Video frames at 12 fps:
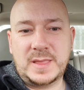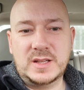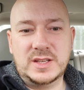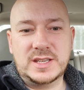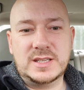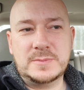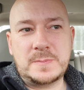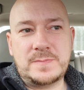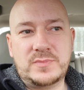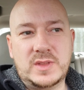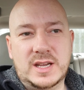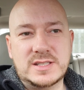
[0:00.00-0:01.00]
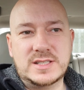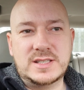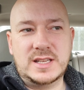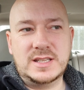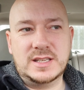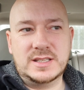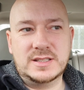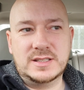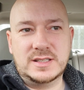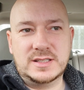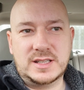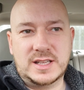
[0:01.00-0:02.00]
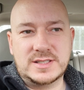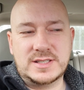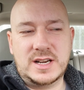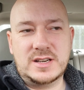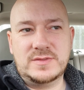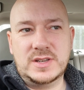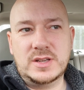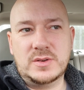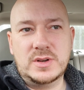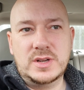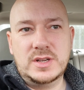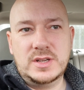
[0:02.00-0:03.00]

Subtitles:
Like, as I said at the start of the video,